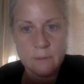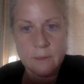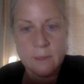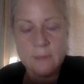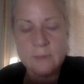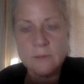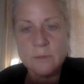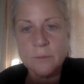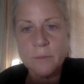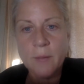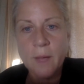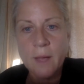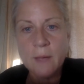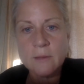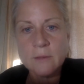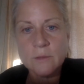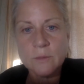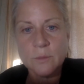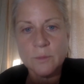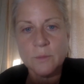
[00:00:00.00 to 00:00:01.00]
And it's
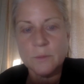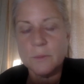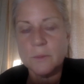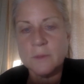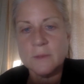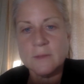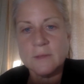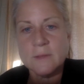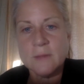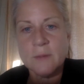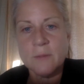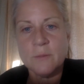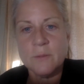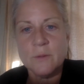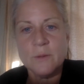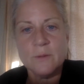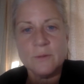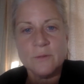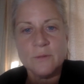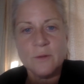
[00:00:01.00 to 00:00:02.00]
impossible to be
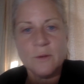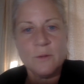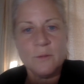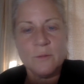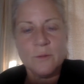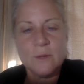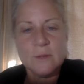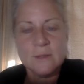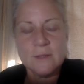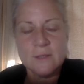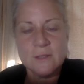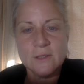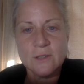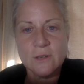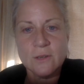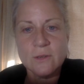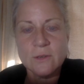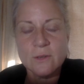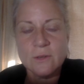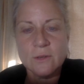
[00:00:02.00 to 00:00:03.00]
separate from what's
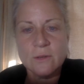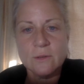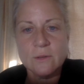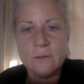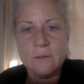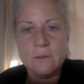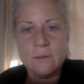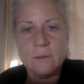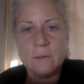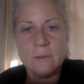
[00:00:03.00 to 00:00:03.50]
eternal.